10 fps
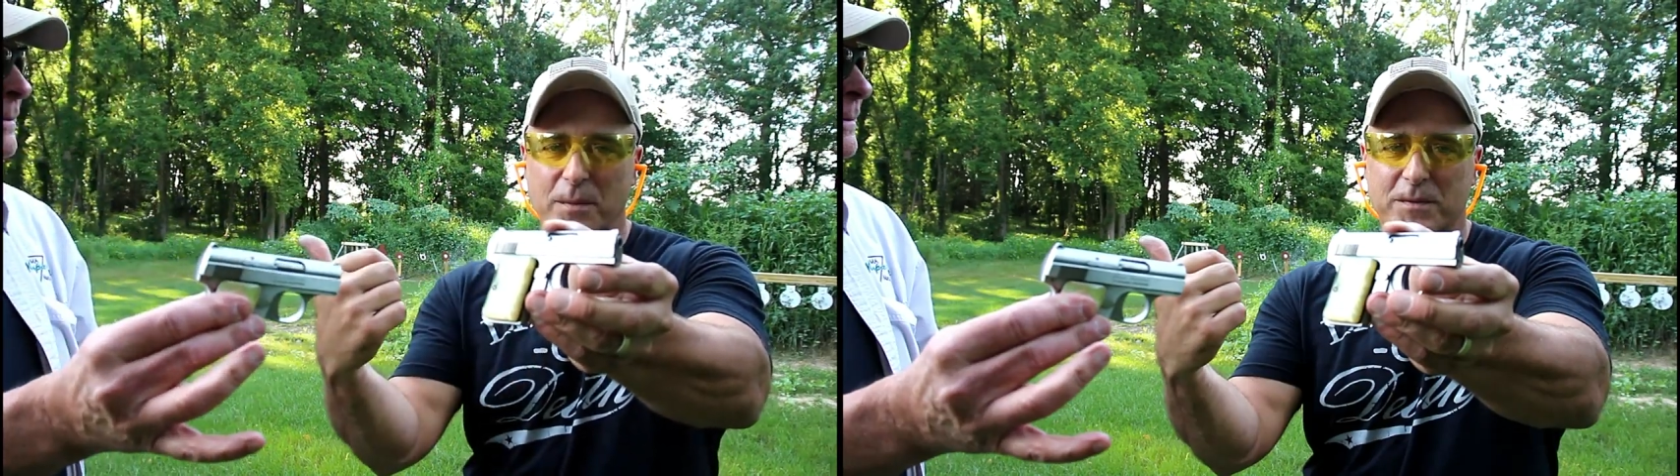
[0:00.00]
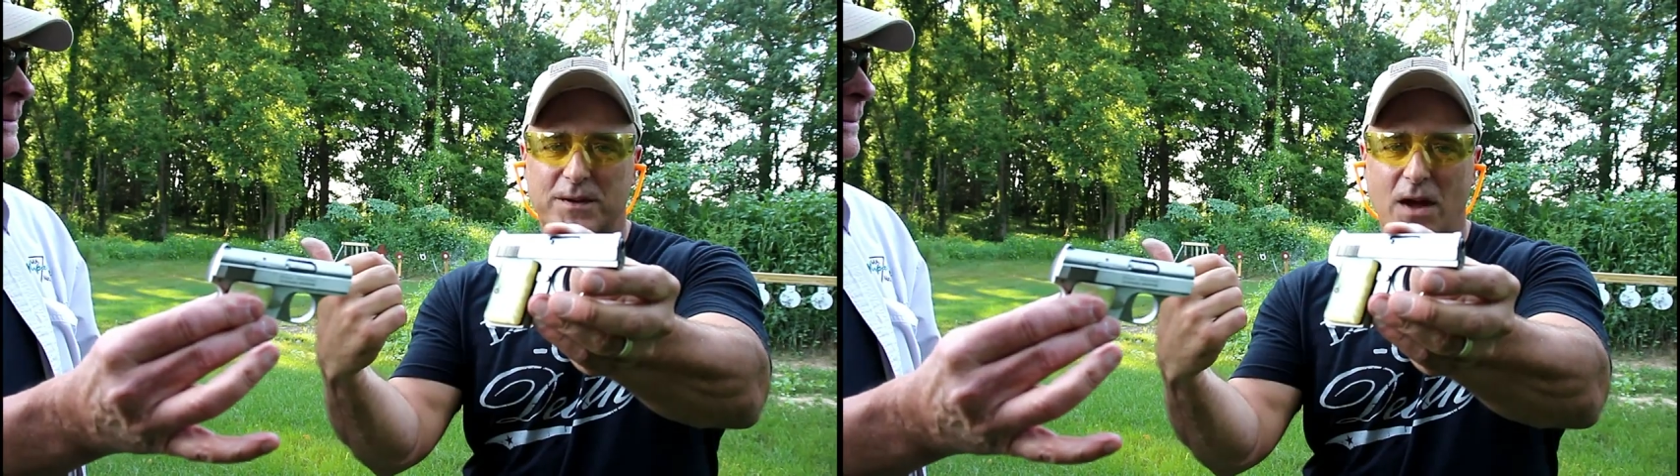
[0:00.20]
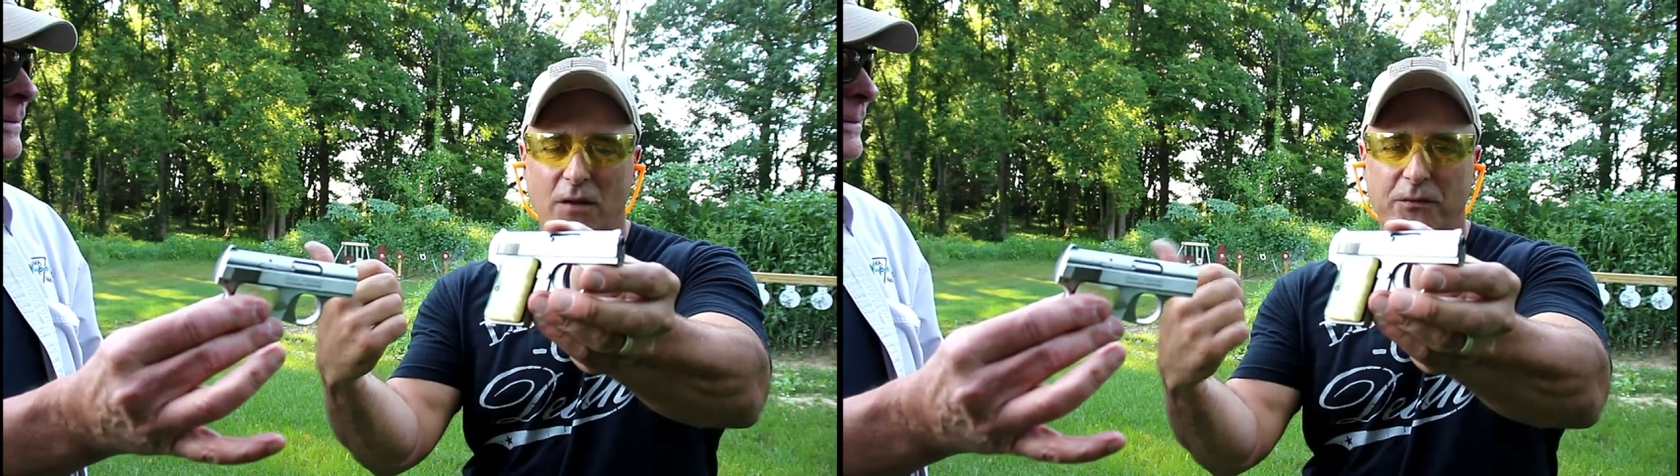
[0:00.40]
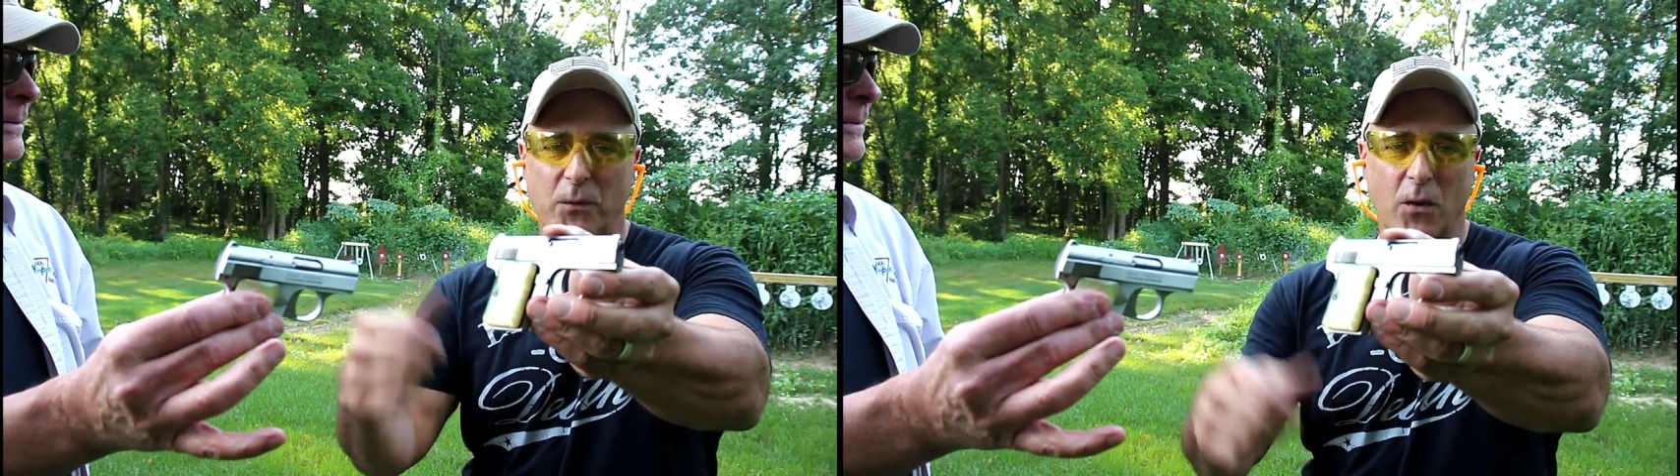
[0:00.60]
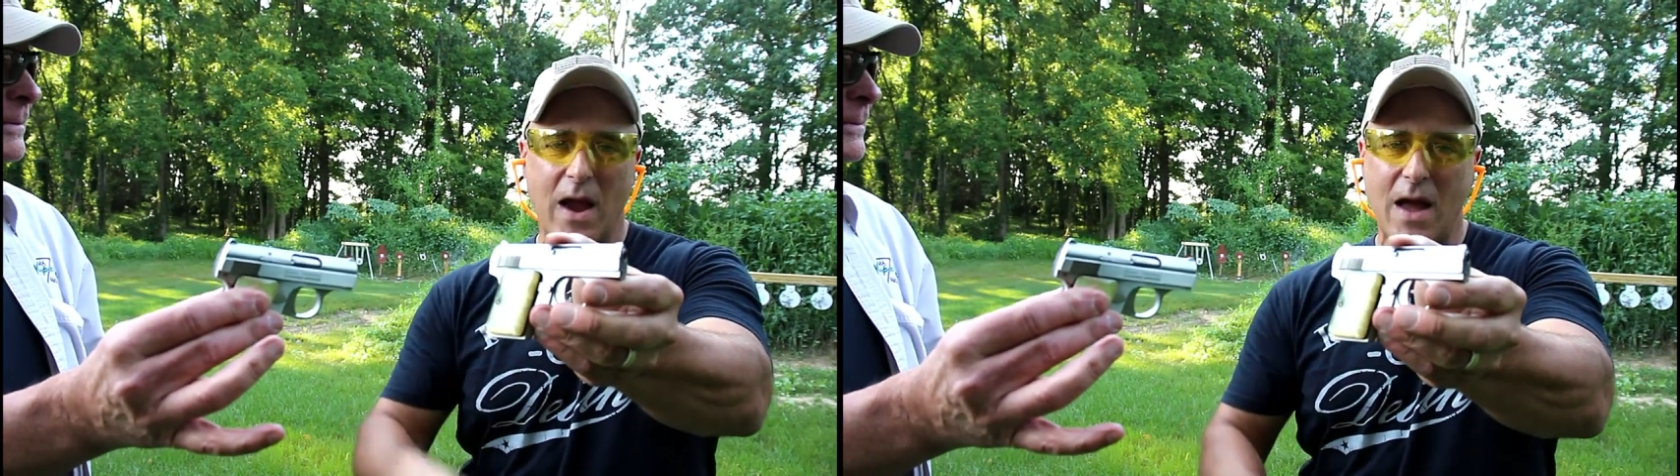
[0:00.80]
himself,
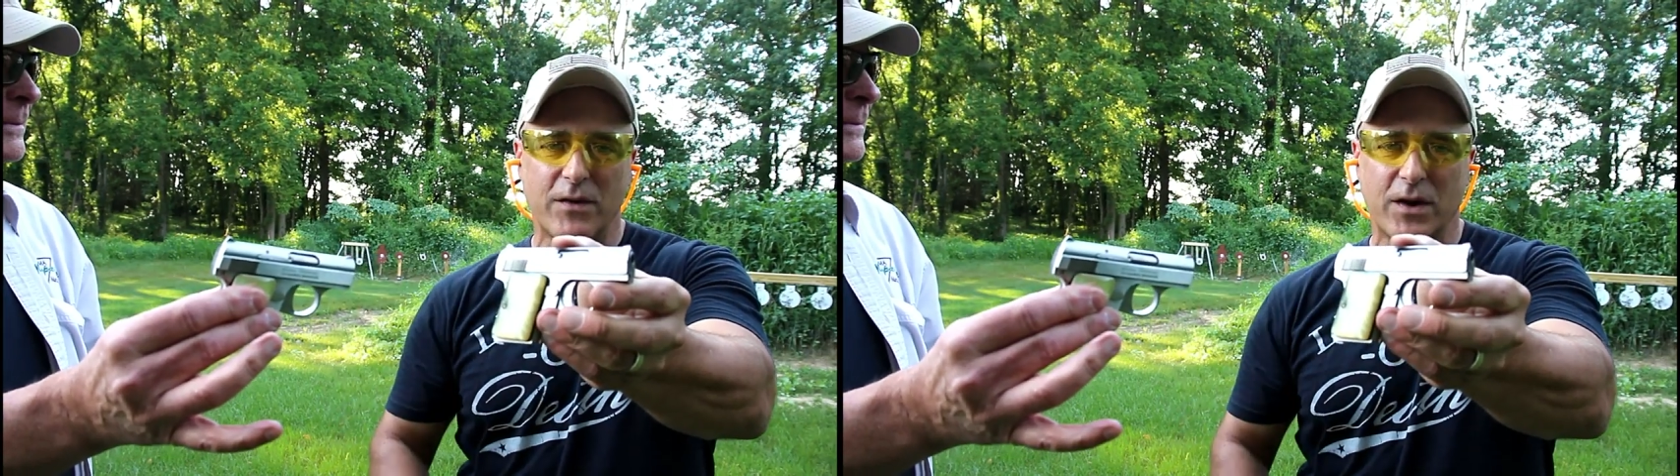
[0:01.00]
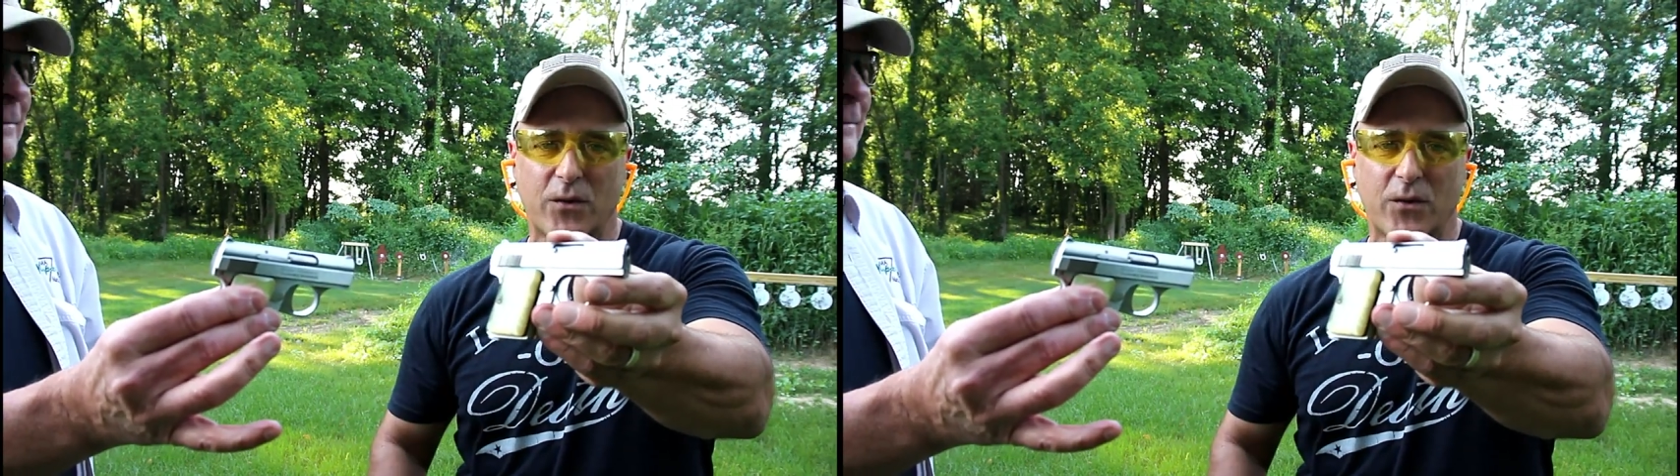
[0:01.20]
and we're having a